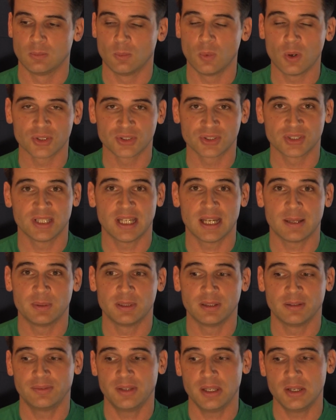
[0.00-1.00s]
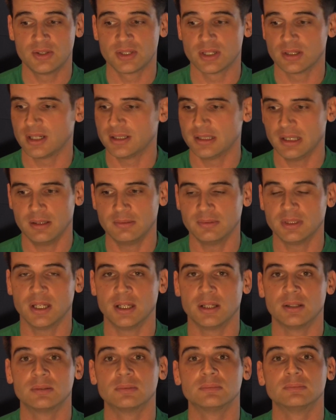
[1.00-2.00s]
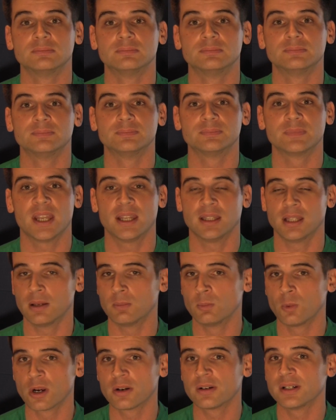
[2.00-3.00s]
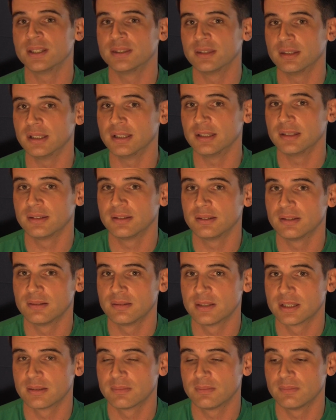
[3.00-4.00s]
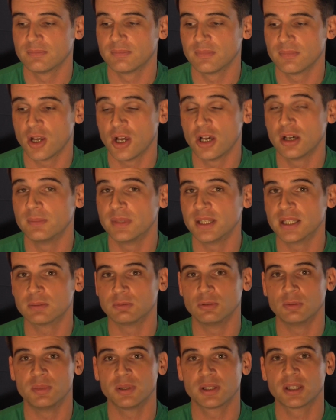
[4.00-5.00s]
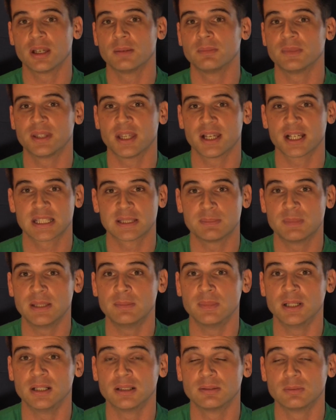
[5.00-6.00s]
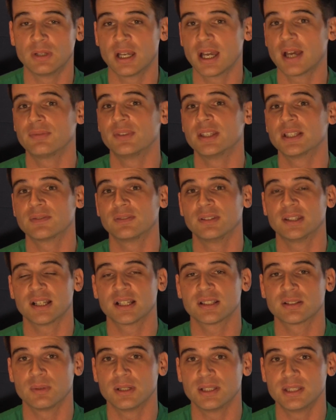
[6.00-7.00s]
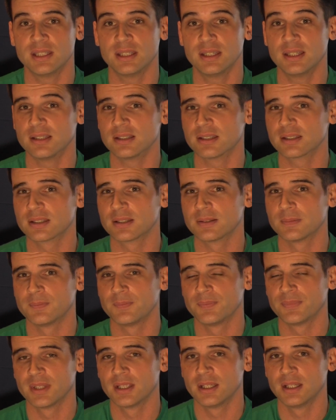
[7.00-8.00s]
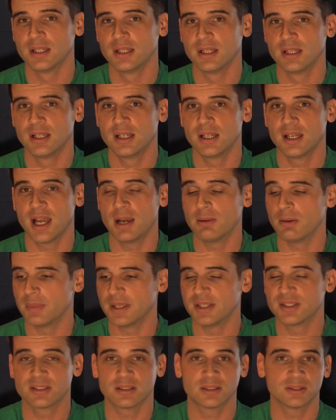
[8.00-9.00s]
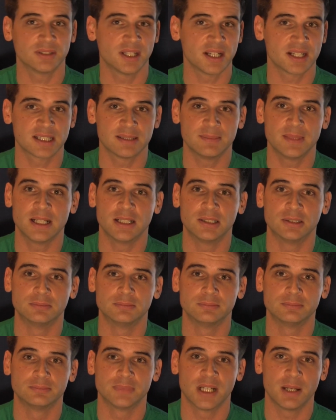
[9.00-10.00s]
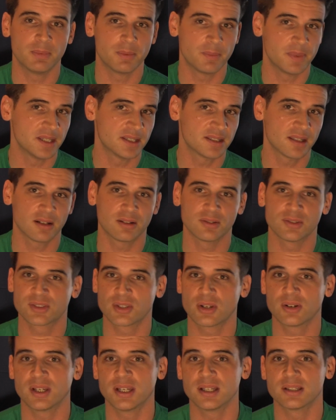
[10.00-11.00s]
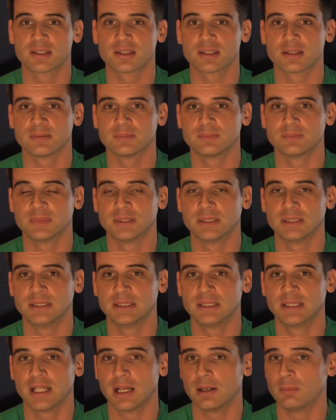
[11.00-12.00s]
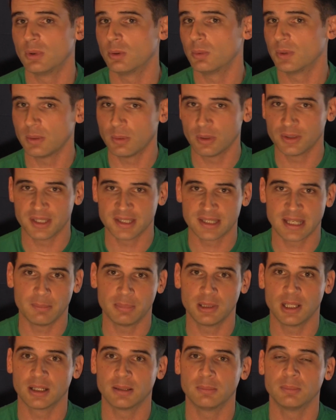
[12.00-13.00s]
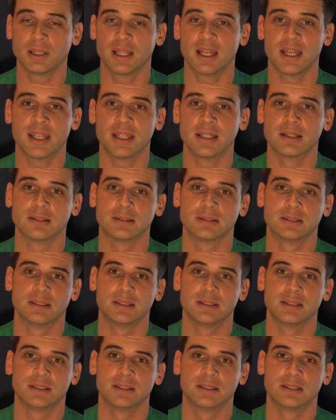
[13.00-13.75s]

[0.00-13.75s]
What's going to happen in the future, I don't know and I'm worried that Hermes will become the next SMEMA. We'll have this for the next 20 years. And we'll be stuck on XML and we'll be stuck on sockets. And what we want is that plug and play.